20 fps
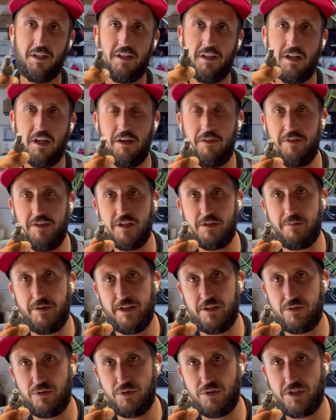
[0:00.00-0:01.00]
of these
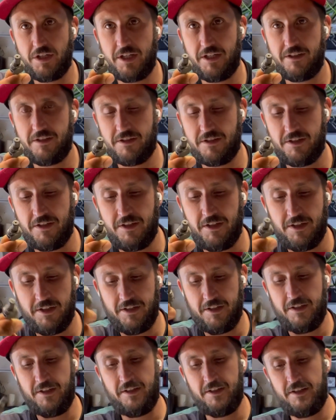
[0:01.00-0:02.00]
pencil jets
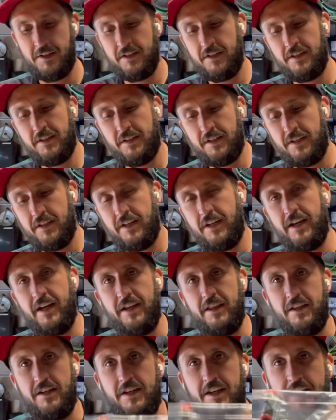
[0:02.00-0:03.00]

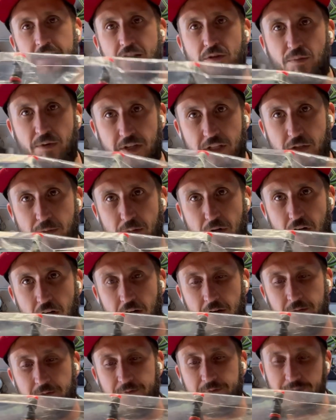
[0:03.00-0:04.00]
and a nice rinse bar.
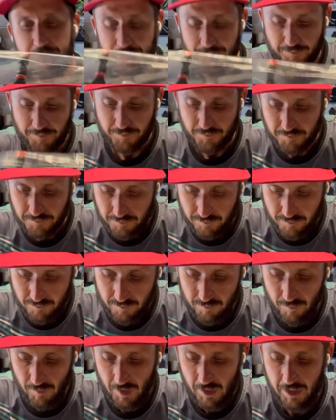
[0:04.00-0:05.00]

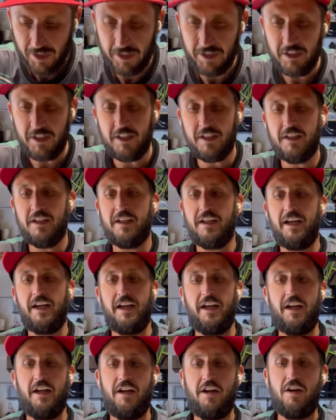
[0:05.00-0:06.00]
Okay,
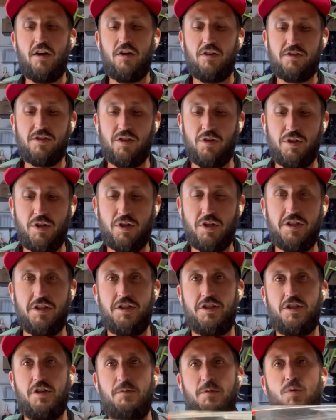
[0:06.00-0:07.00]
and also you can
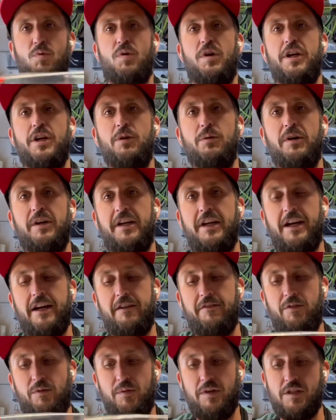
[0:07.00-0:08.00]
determine where you want to
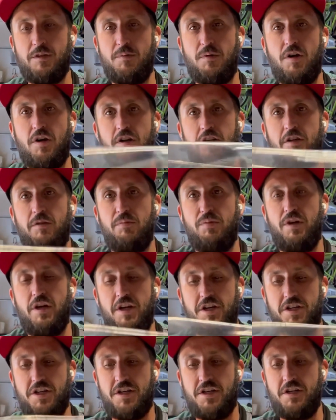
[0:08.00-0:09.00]
have the rinse bar on your
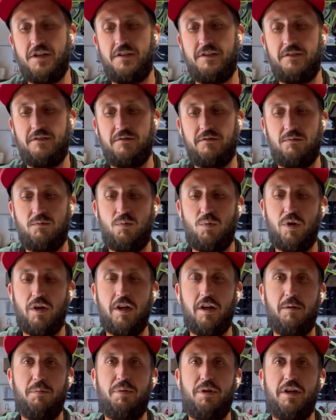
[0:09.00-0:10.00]
brush. We're
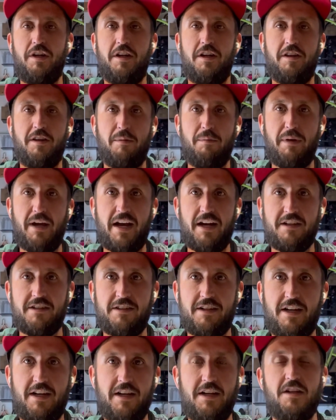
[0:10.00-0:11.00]
gonna put it on the back
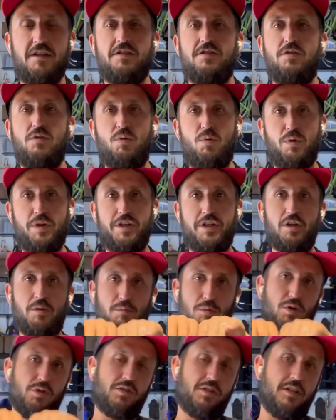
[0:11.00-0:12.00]
side, so when
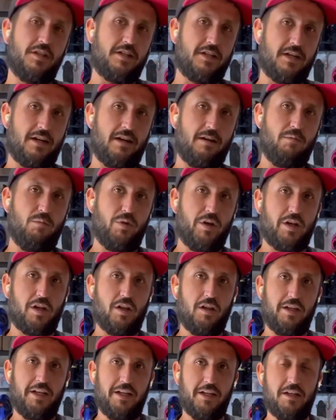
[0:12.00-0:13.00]
most of the time we
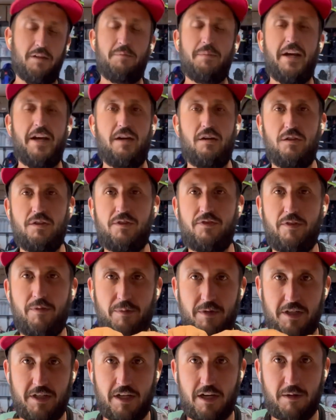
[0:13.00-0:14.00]
clean panels from
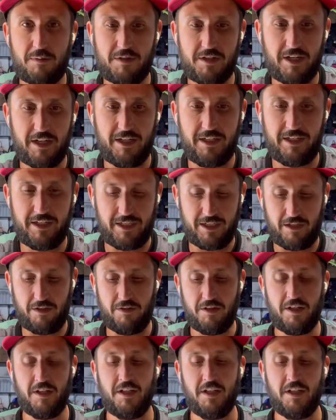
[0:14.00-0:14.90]
the top side down,